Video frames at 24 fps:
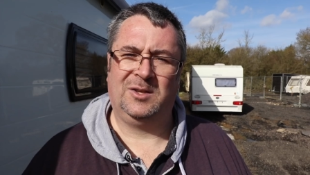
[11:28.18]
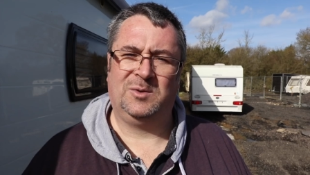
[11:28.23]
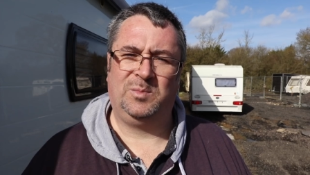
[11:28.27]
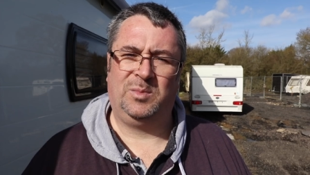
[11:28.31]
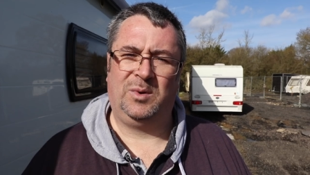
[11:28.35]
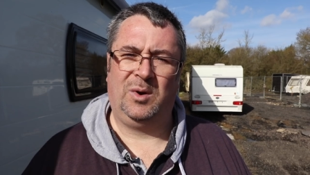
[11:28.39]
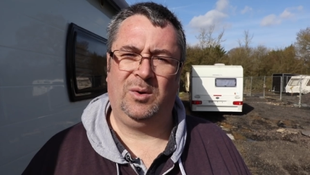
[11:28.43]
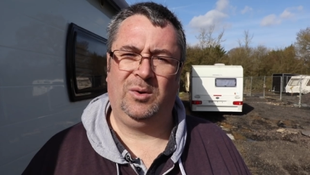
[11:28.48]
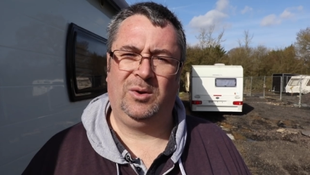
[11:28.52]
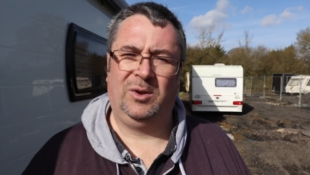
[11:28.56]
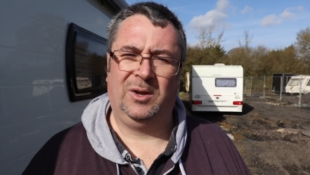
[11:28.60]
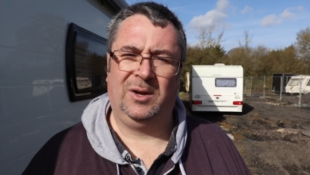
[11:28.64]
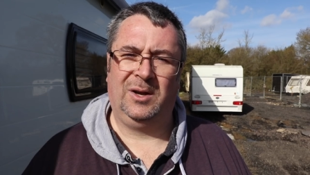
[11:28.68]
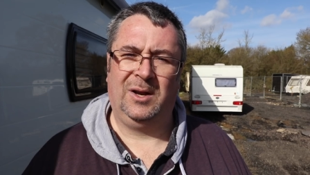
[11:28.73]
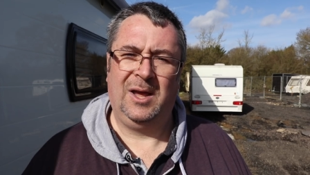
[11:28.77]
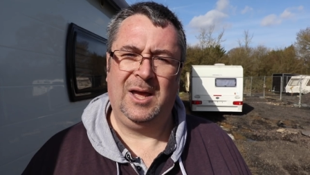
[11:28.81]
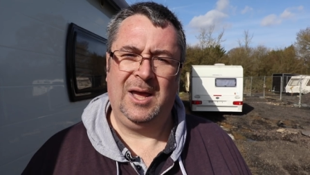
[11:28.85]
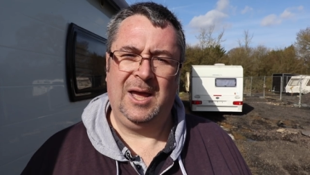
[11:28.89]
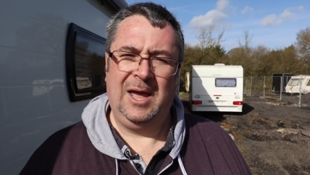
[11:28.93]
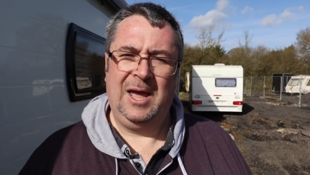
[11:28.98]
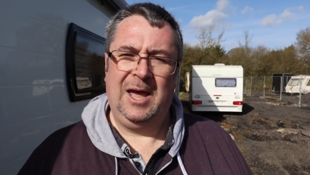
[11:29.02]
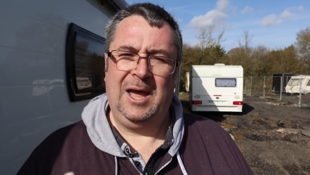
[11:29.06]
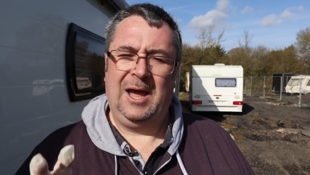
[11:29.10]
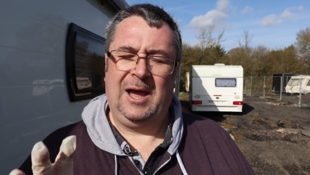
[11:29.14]
is broken
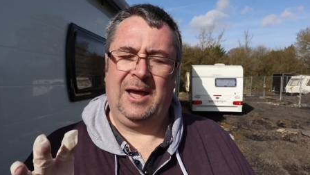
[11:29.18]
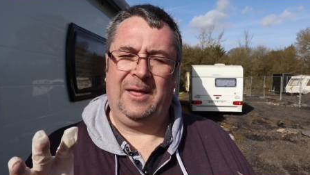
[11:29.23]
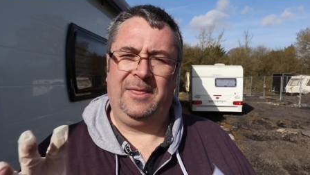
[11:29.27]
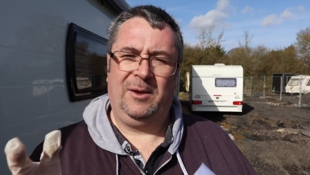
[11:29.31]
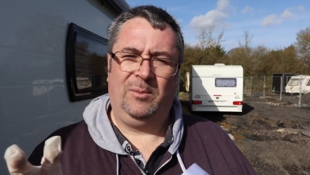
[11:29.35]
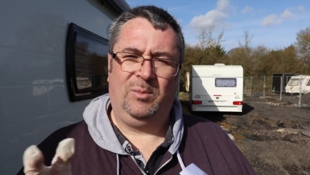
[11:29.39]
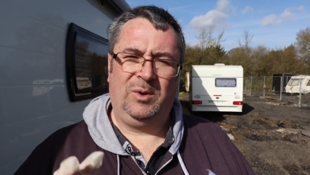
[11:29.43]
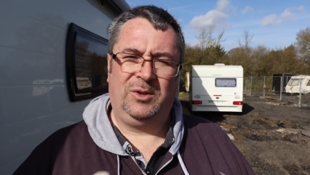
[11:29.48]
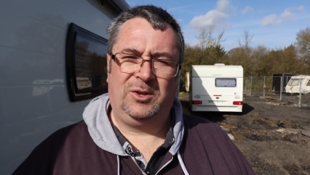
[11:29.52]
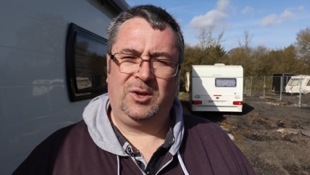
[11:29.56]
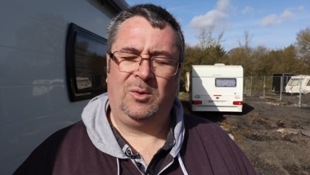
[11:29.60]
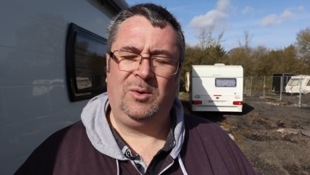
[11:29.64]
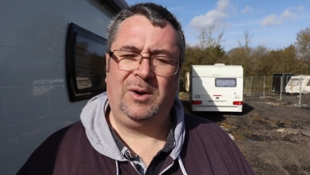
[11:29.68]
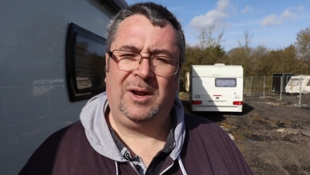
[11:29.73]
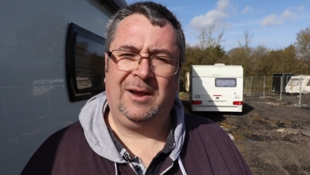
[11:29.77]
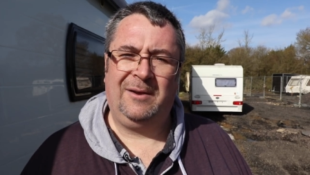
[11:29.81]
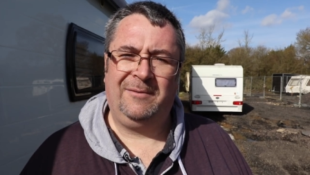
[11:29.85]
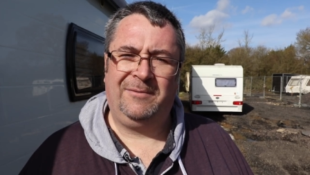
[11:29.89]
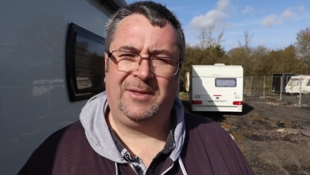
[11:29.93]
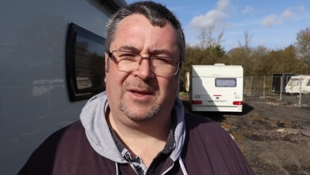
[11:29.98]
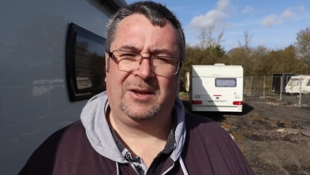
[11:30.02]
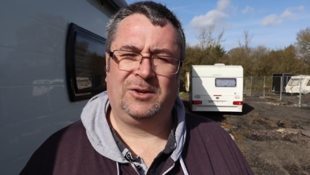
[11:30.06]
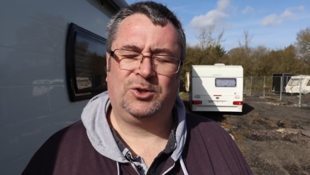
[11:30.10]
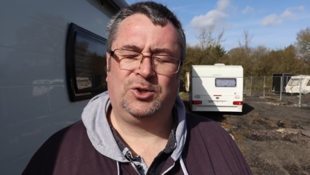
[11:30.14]
and that we don't
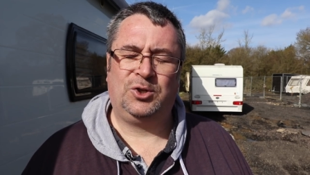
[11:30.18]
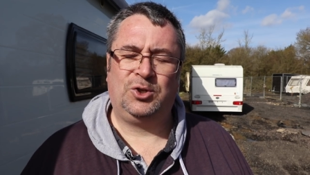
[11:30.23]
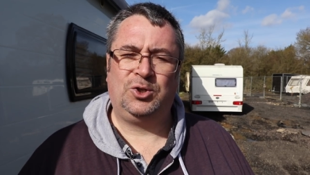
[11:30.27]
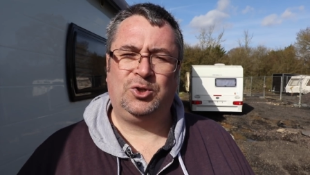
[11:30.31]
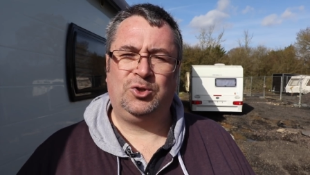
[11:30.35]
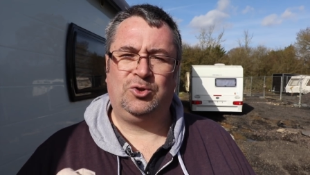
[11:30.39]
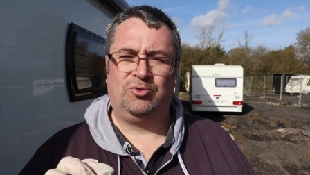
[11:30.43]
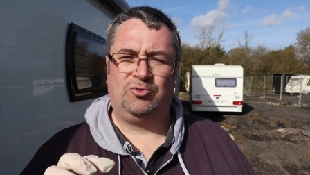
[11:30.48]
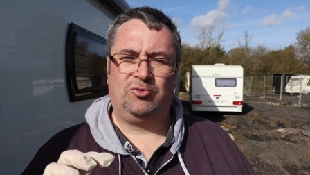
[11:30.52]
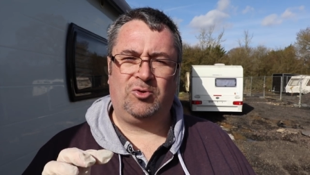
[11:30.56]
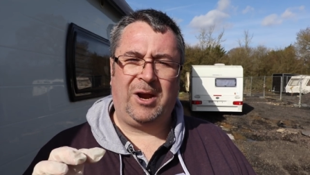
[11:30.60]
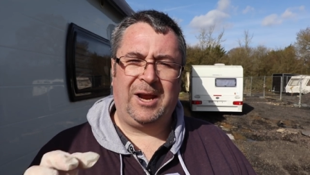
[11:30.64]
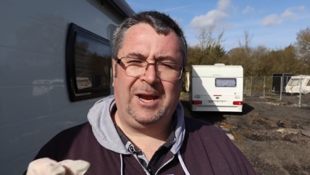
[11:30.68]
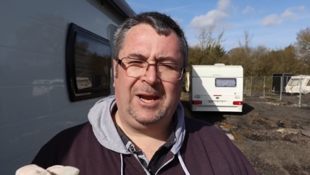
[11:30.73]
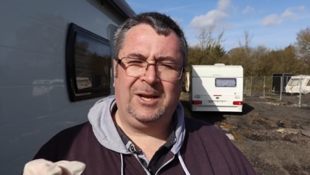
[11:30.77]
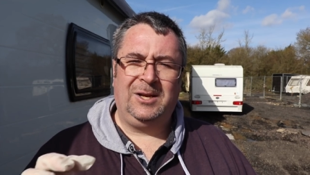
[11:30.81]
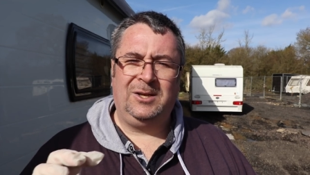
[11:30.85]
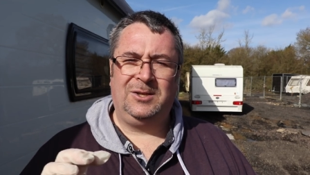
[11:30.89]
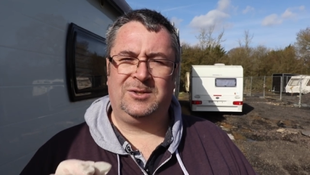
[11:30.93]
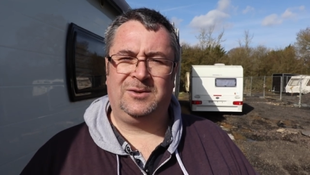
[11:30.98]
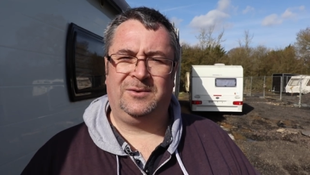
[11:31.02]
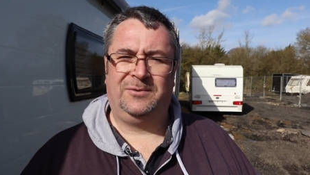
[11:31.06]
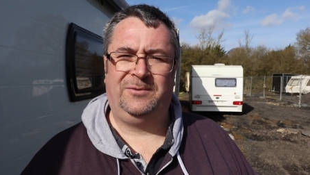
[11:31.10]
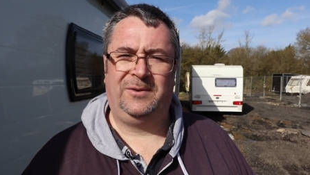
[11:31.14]
have that
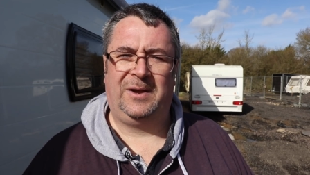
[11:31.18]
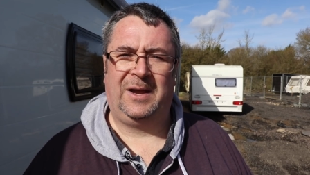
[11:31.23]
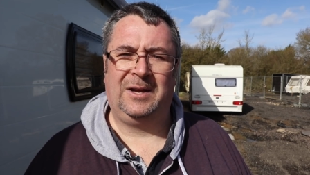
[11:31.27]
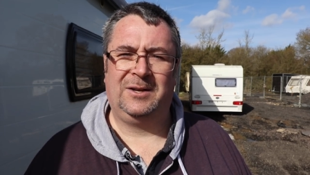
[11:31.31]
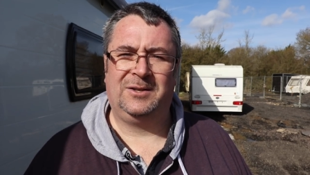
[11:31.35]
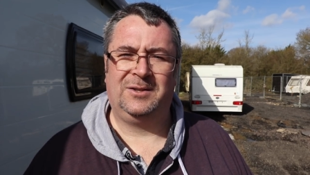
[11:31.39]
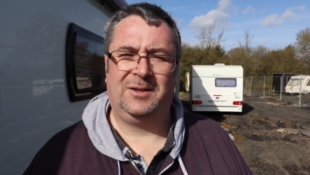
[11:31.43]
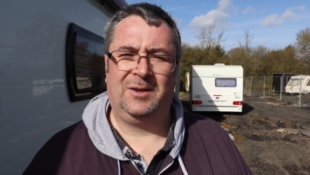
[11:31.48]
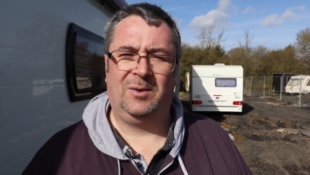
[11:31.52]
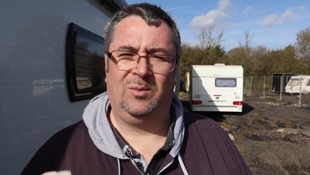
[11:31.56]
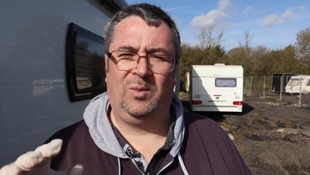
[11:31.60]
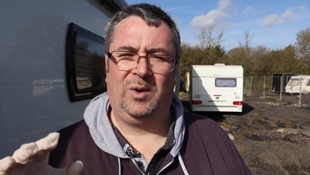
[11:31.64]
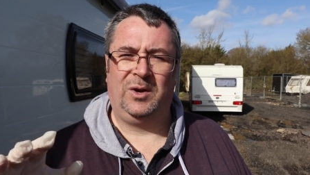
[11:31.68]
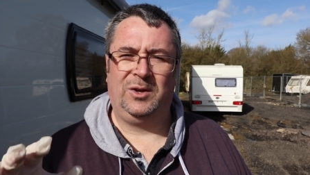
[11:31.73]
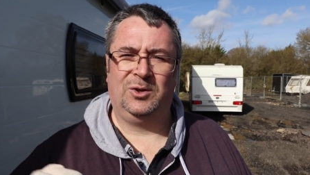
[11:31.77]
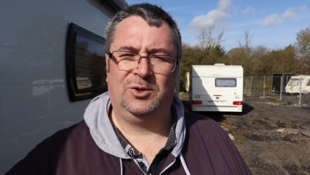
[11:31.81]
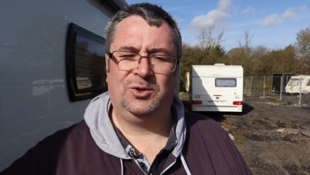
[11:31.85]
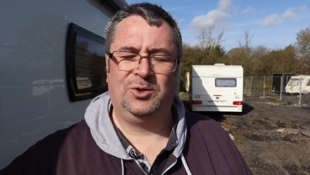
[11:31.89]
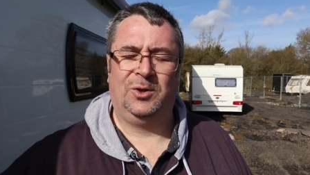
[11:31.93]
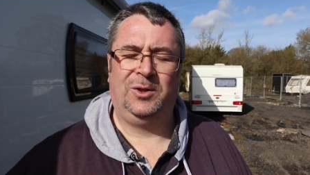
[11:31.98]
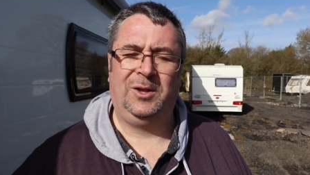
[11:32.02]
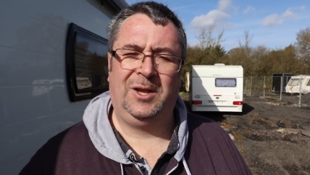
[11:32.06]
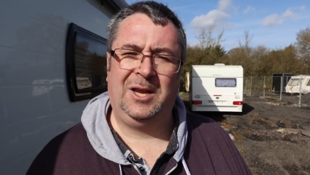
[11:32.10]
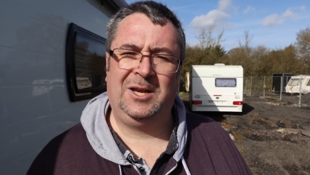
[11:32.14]
strange effect that when you
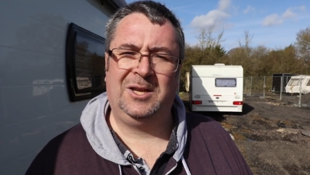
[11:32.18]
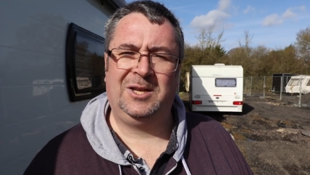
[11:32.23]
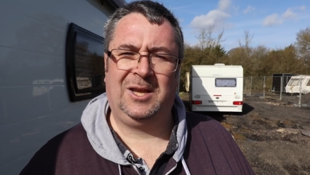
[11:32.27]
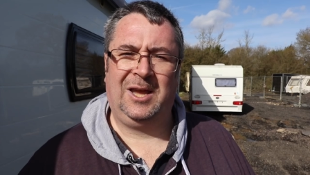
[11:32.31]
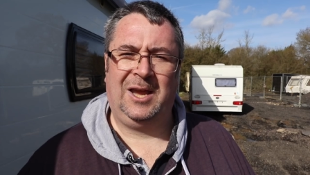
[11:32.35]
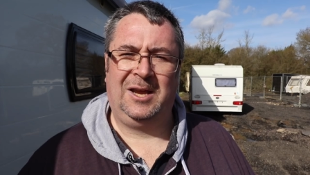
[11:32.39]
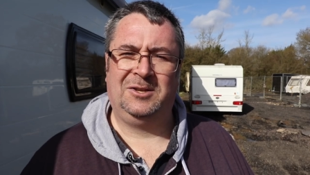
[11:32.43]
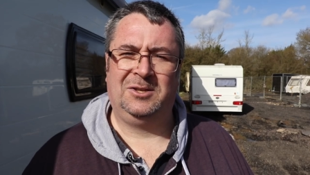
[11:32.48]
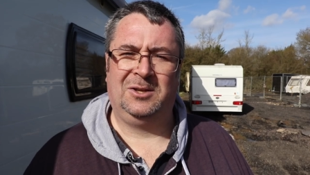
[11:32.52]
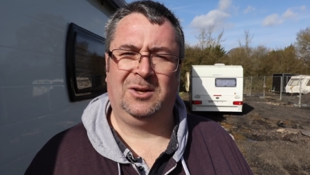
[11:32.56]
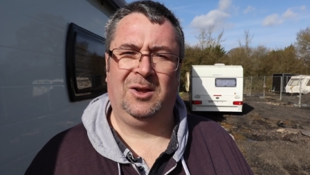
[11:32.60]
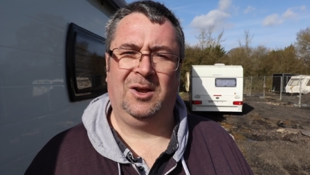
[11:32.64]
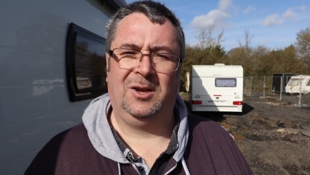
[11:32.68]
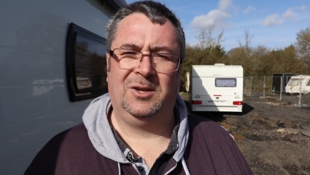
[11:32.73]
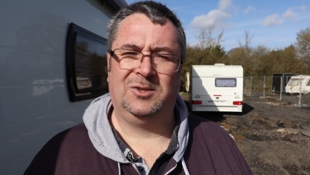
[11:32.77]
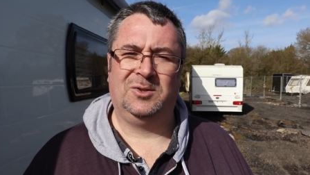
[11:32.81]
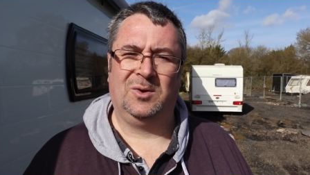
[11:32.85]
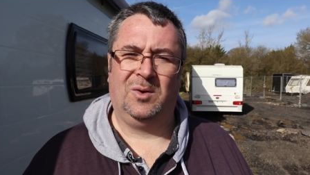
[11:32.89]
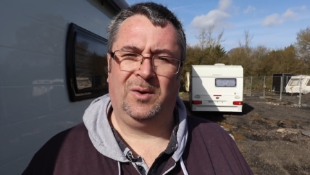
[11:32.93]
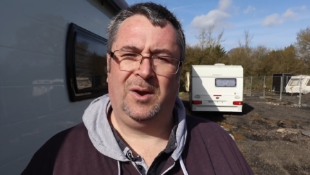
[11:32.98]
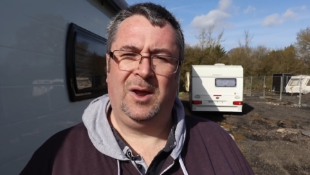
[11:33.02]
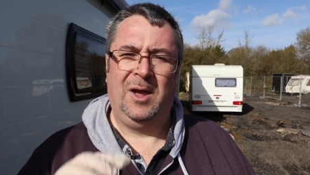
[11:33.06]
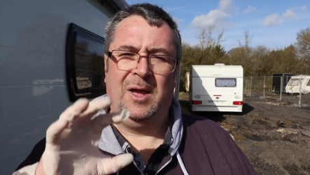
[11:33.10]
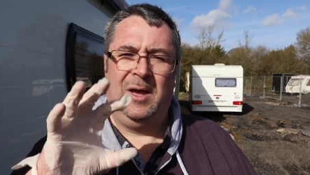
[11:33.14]
turn the indicator lights
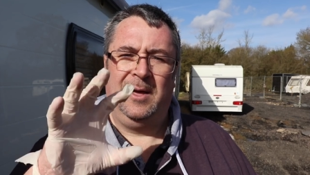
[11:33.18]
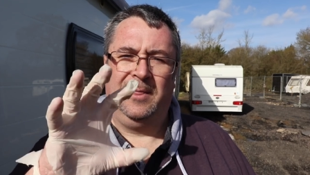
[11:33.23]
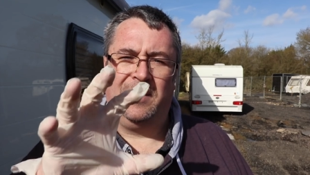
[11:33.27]
on,